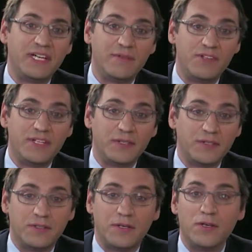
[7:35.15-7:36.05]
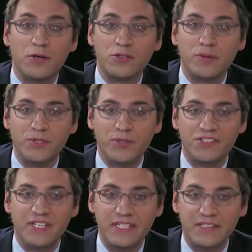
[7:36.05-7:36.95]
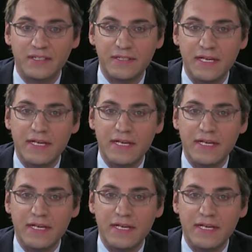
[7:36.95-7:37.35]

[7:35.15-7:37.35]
everything on long-term US data.